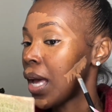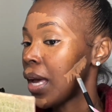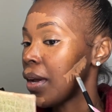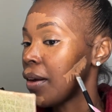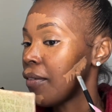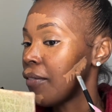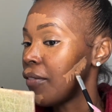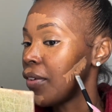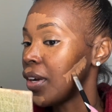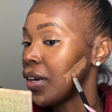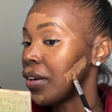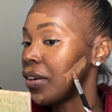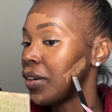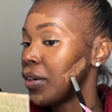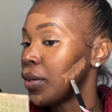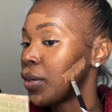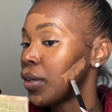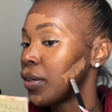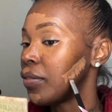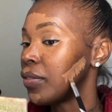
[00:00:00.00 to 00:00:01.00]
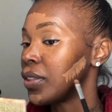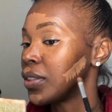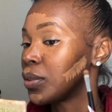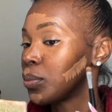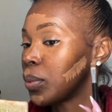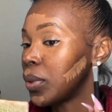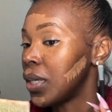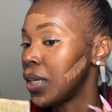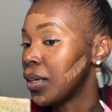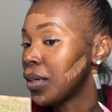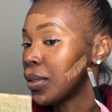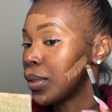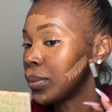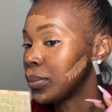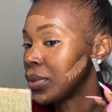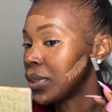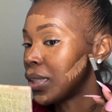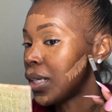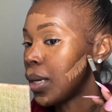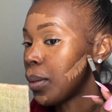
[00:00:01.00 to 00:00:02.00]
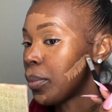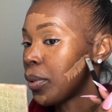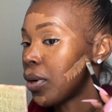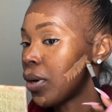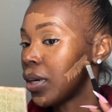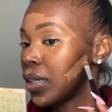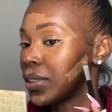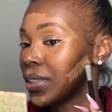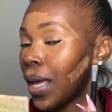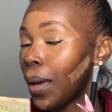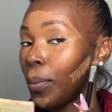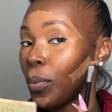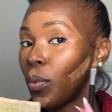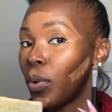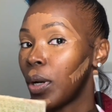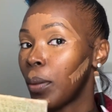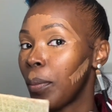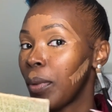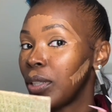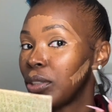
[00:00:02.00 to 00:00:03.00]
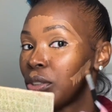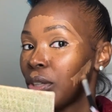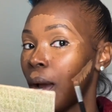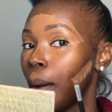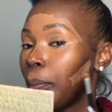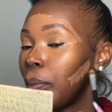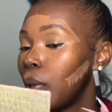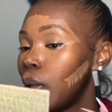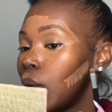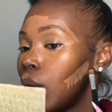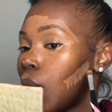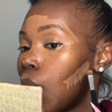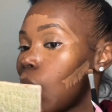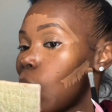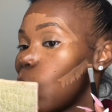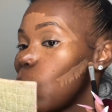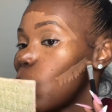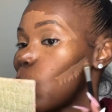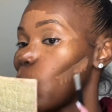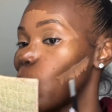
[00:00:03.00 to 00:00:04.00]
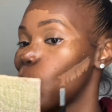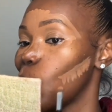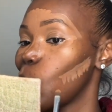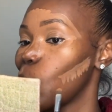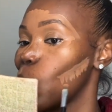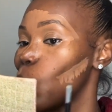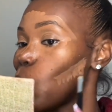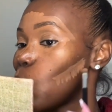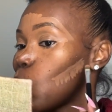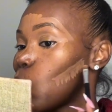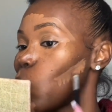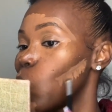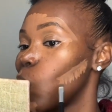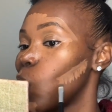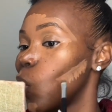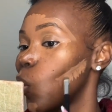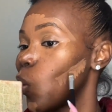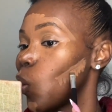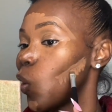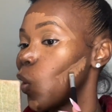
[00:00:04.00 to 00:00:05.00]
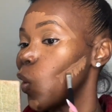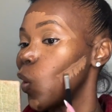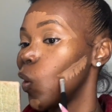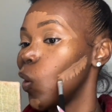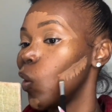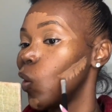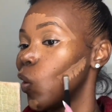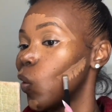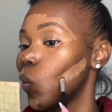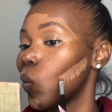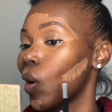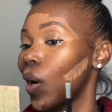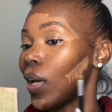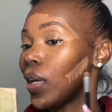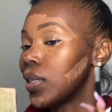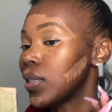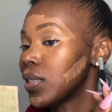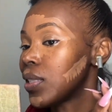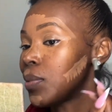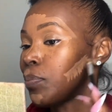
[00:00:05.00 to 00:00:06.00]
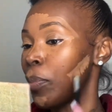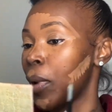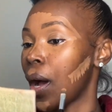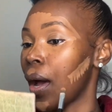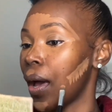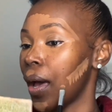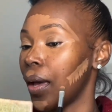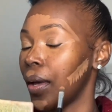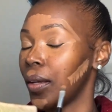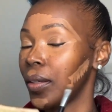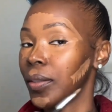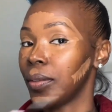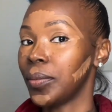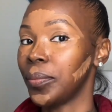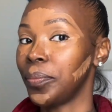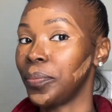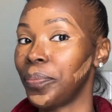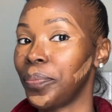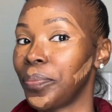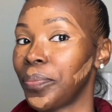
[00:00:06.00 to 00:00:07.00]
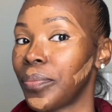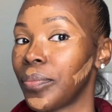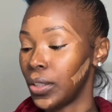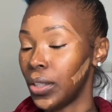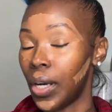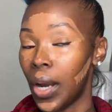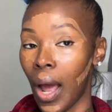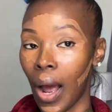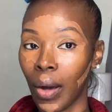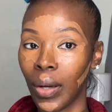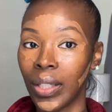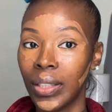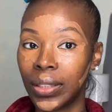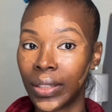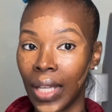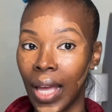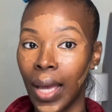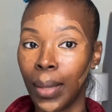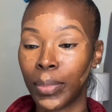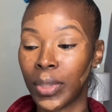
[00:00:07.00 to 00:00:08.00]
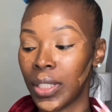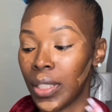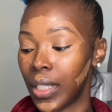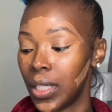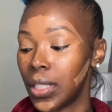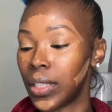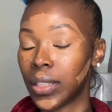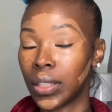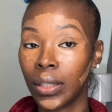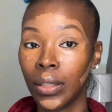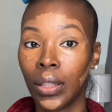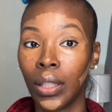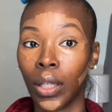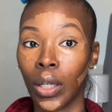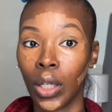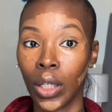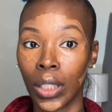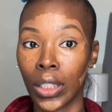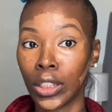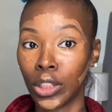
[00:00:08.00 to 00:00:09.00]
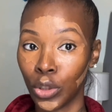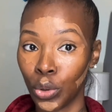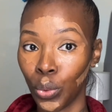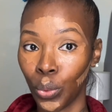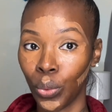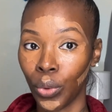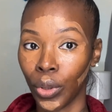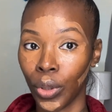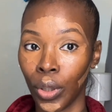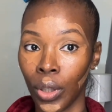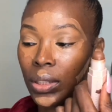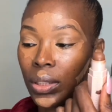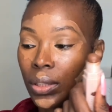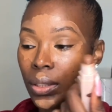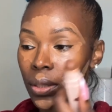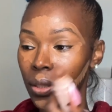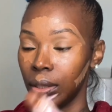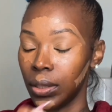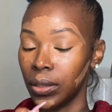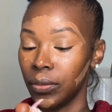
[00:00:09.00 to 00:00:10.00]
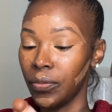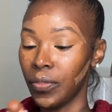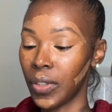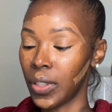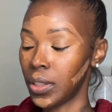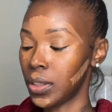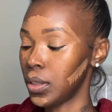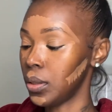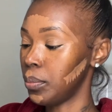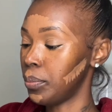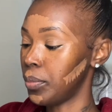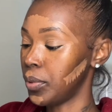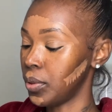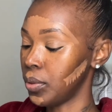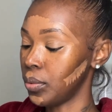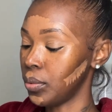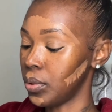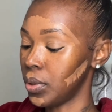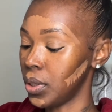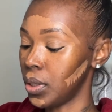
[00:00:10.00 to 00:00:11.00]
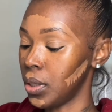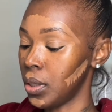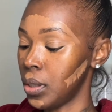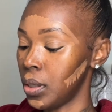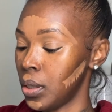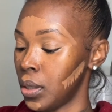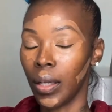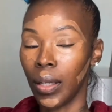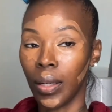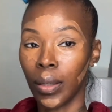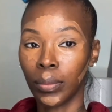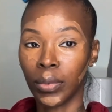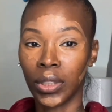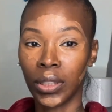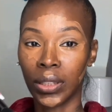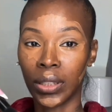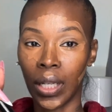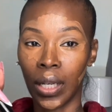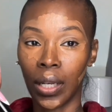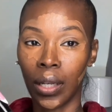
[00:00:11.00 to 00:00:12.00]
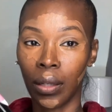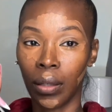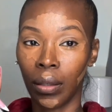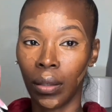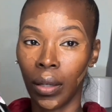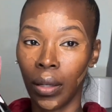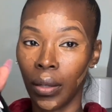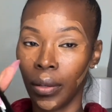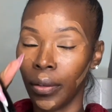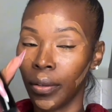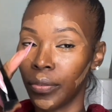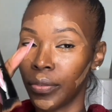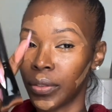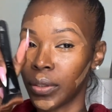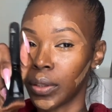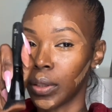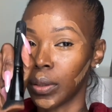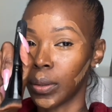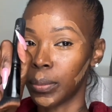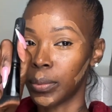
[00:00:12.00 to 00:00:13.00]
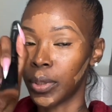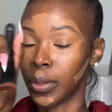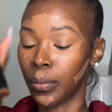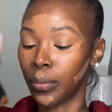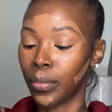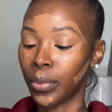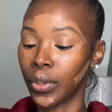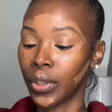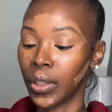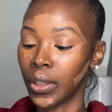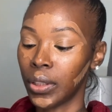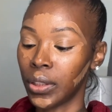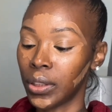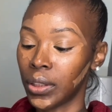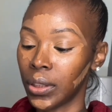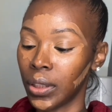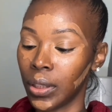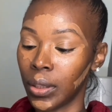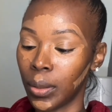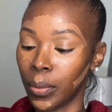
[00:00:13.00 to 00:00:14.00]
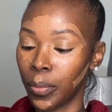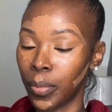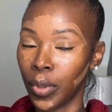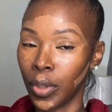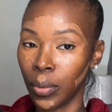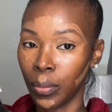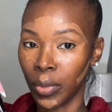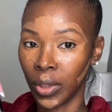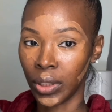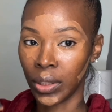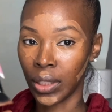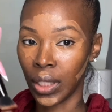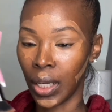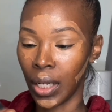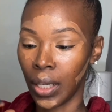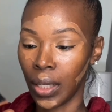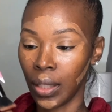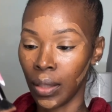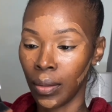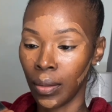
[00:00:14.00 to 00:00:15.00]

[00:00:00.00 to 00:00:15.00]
am very nervous when it comes to that part because I want to make sure I put it like in the right spot. Now it's time to get to the contour. This is Fenty Beauty. Then I'm just taking the e.l.f. sculpting brush and I'm pretty much like